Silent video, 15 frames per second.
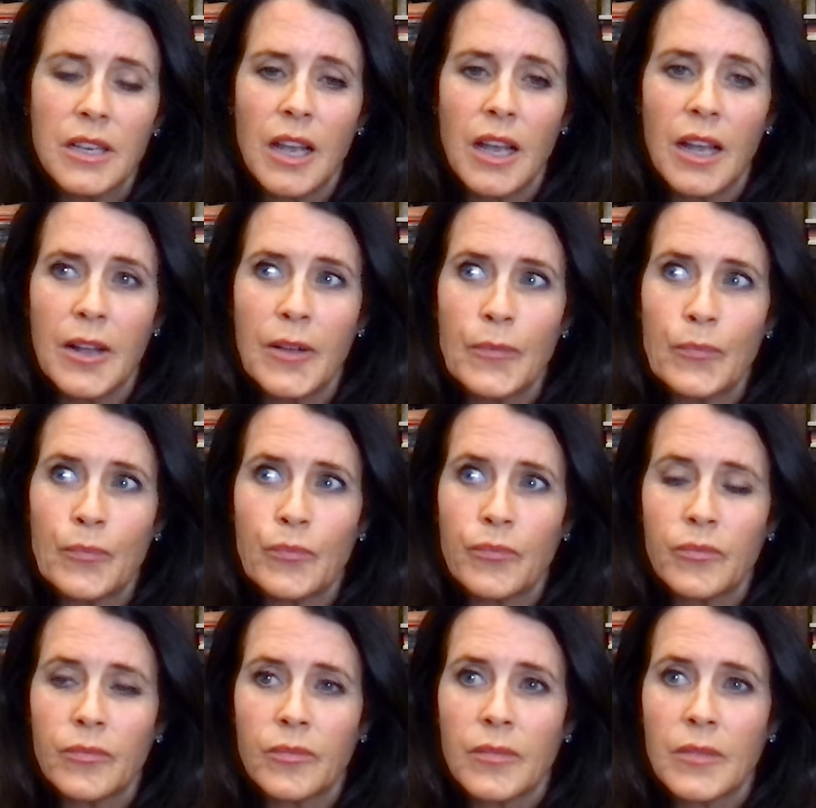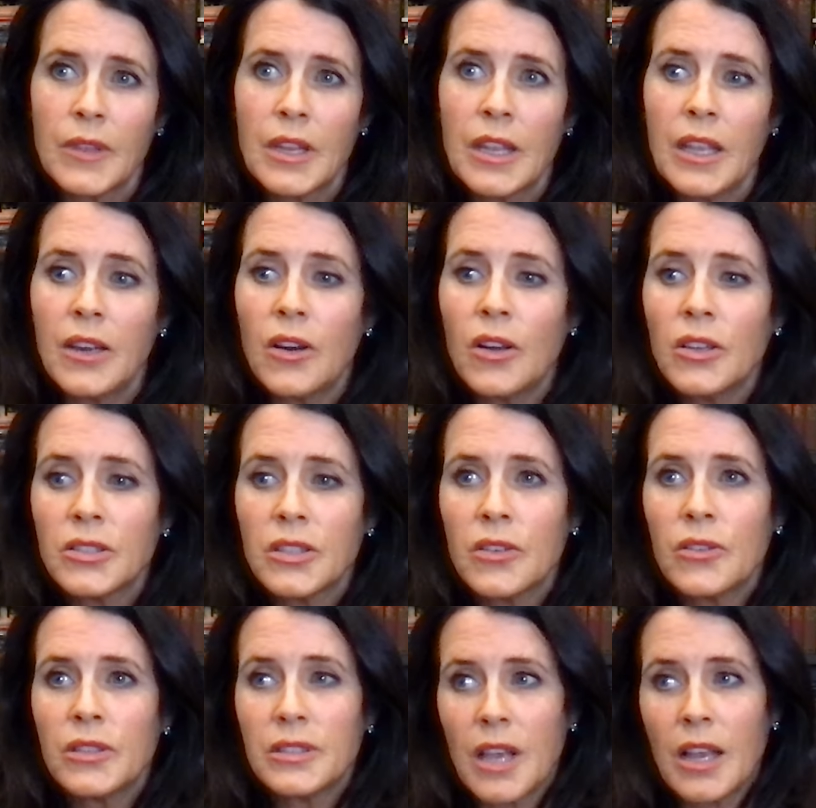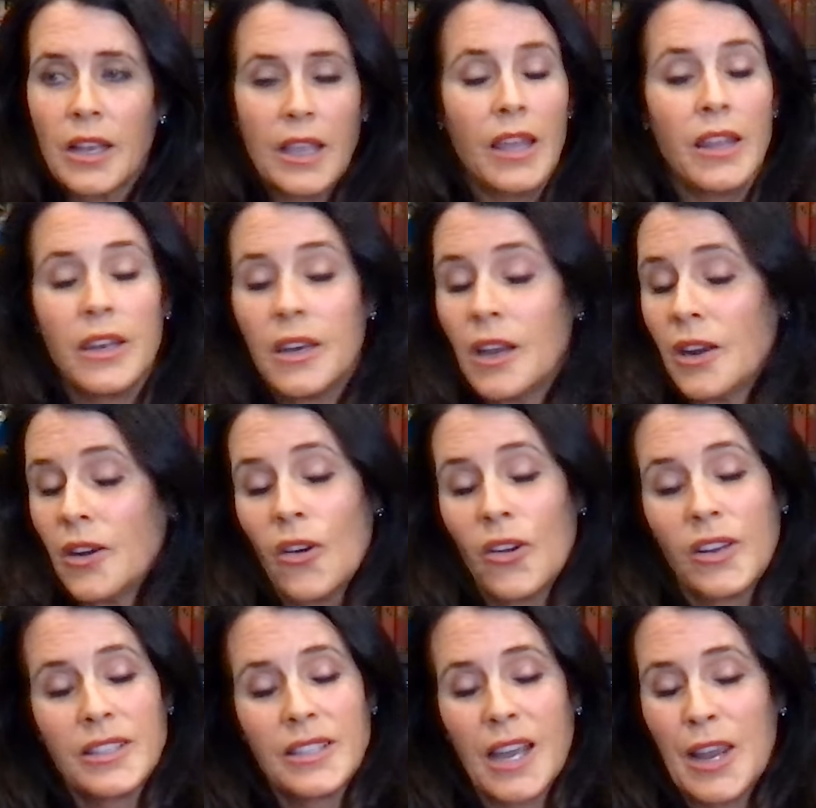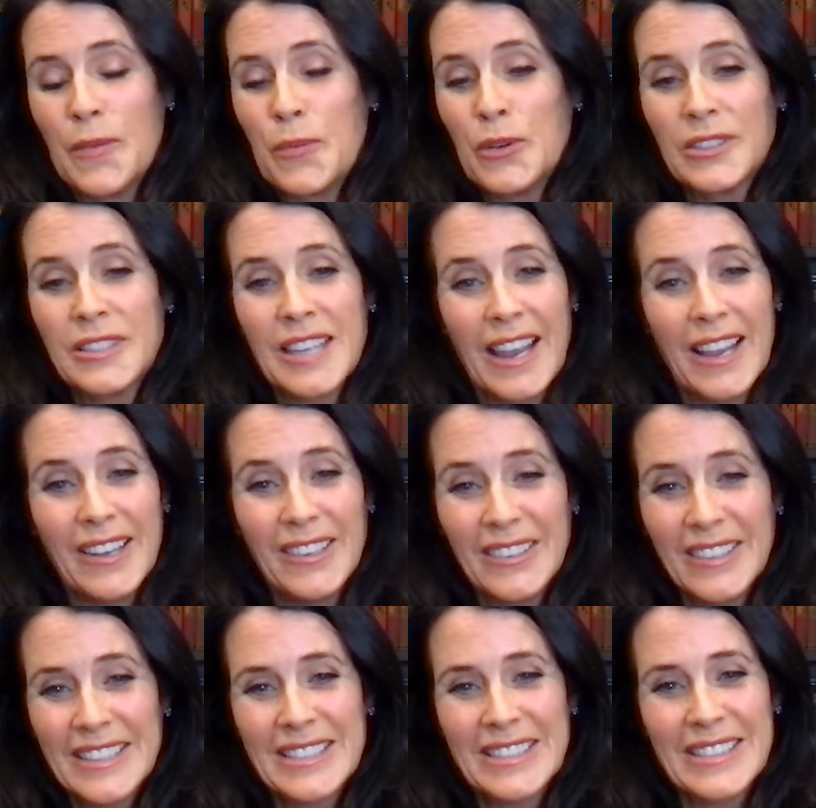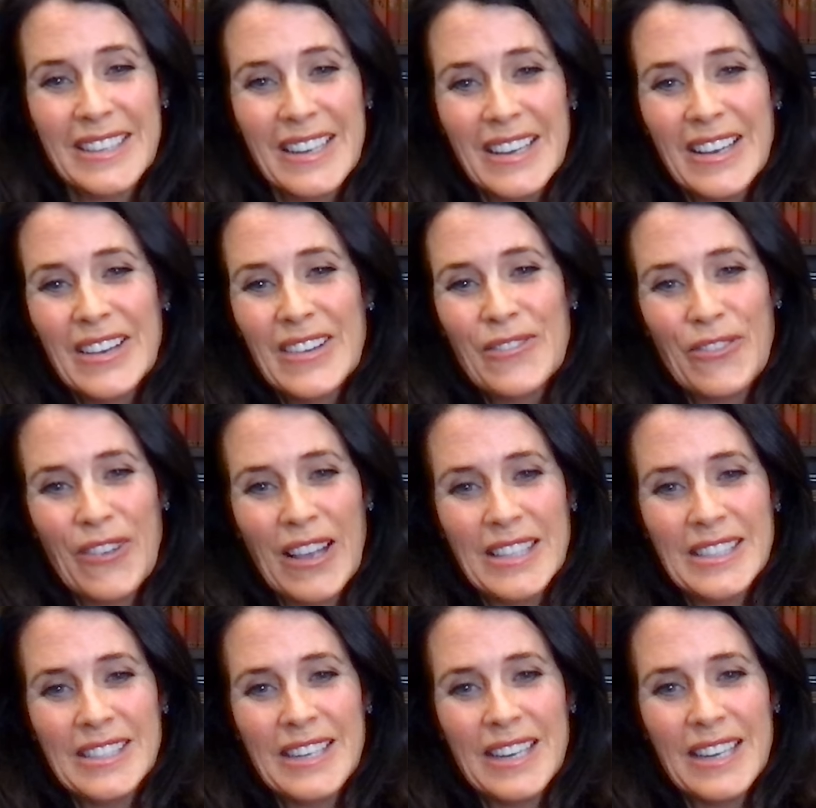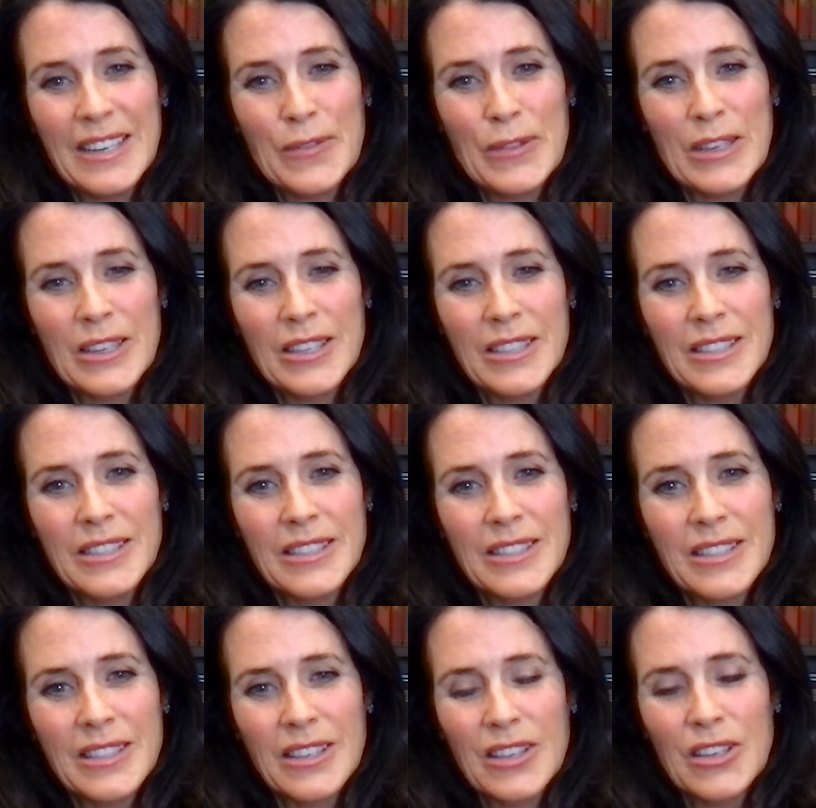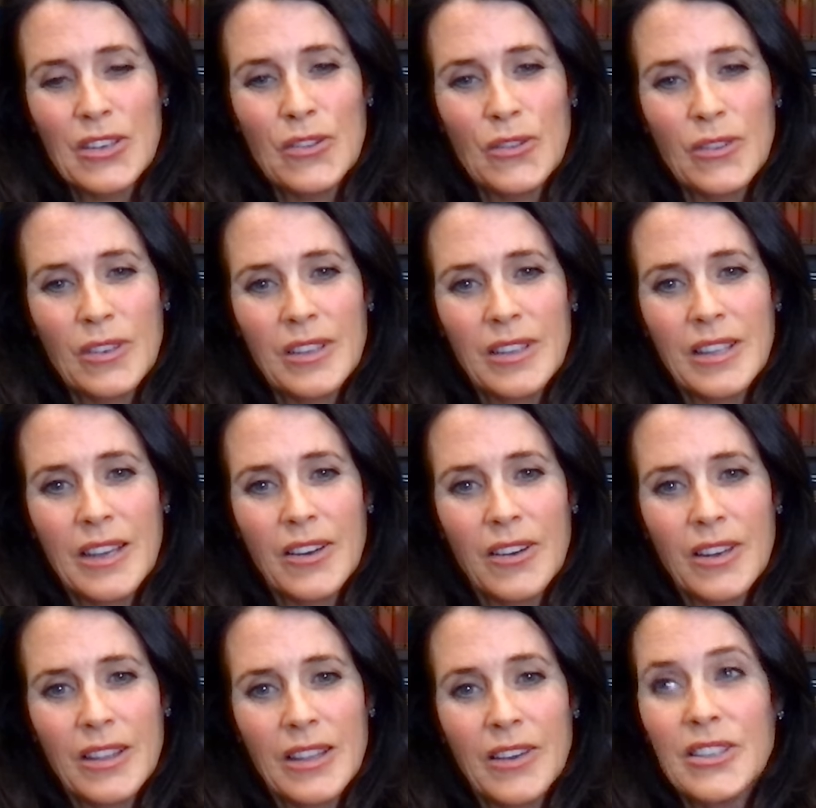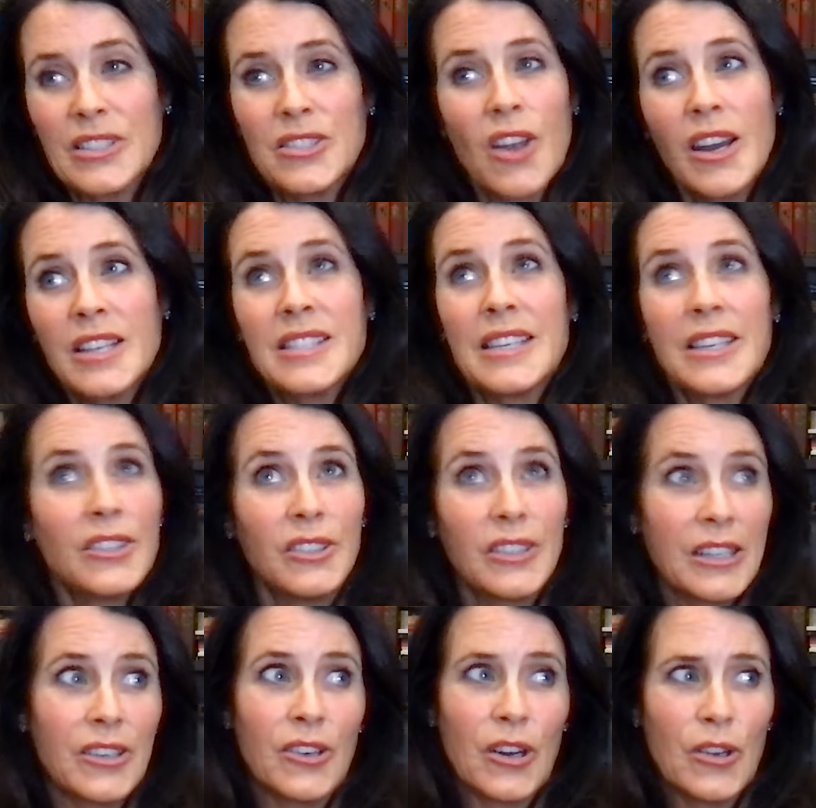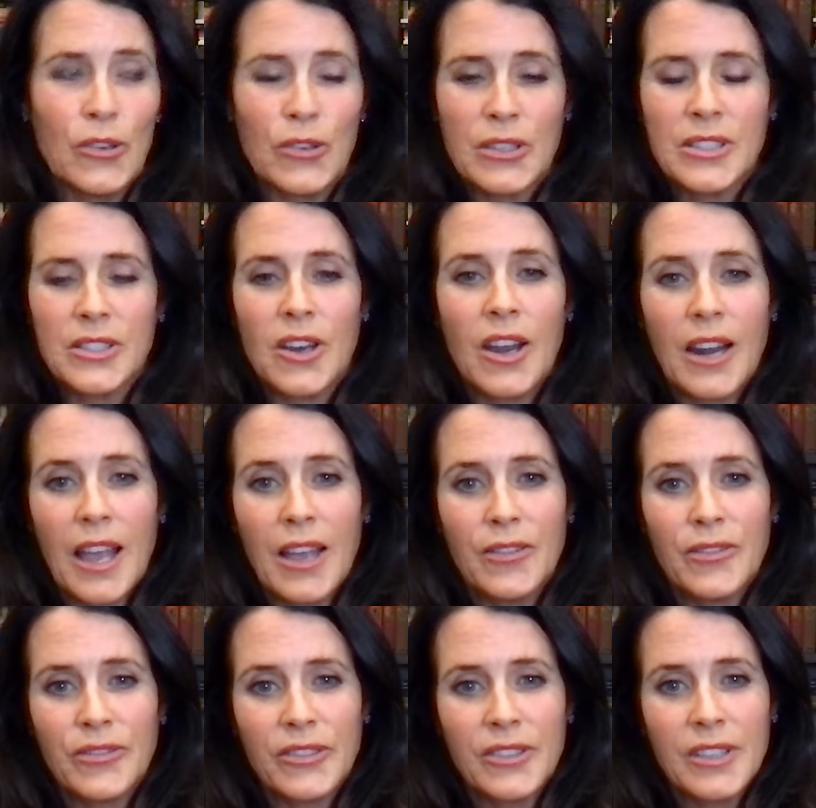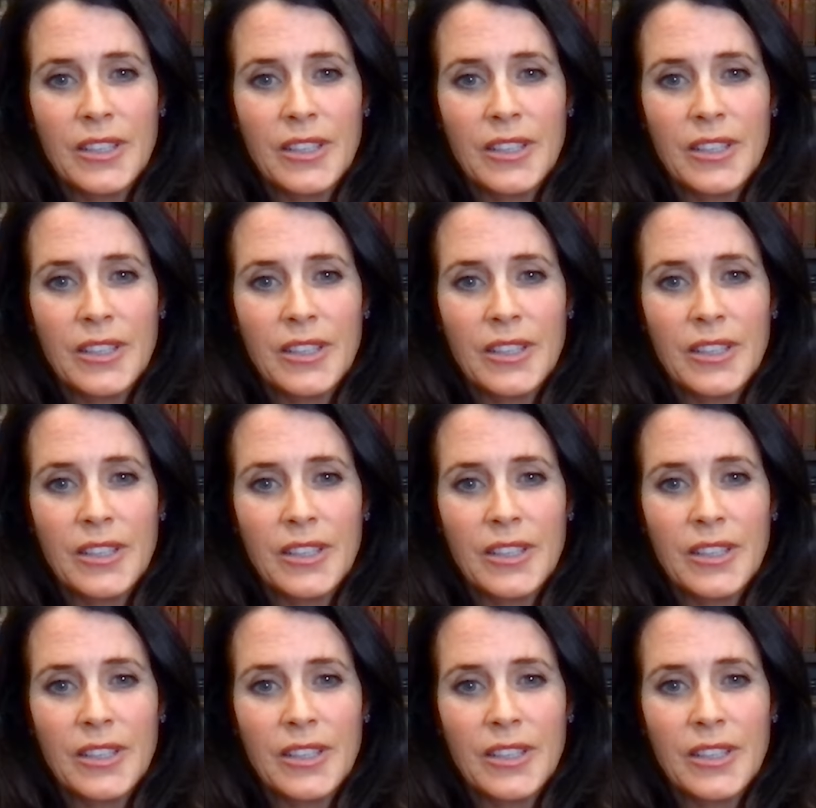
um it also is again an archetypal tale it's fascinating because you there there is not a single hero who does not have